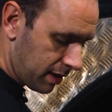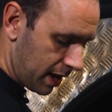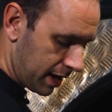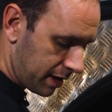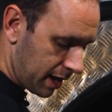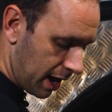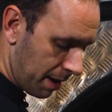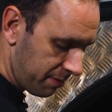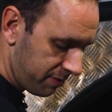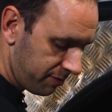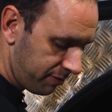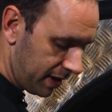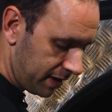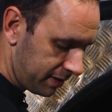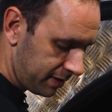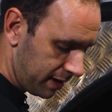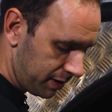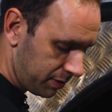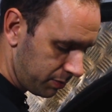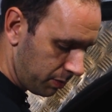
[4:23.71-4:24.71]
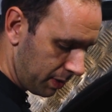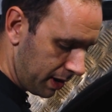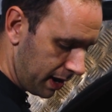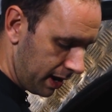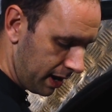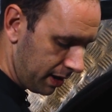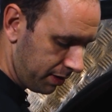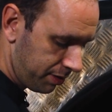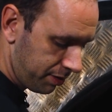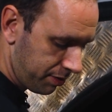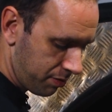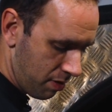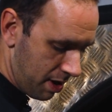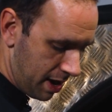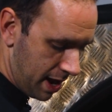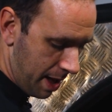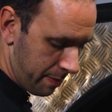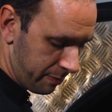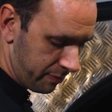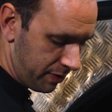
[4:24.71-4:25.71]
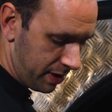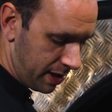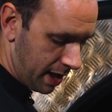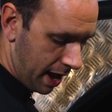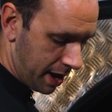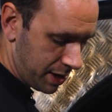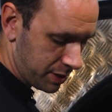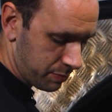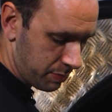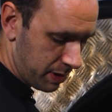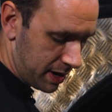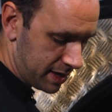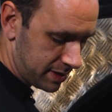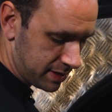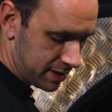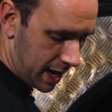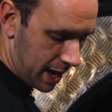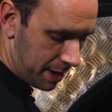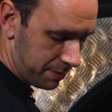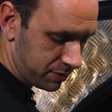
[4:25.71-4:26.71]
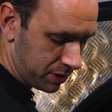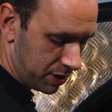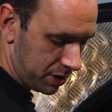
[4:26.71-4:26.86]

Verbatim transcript: They come fitted with 3M VHB tape,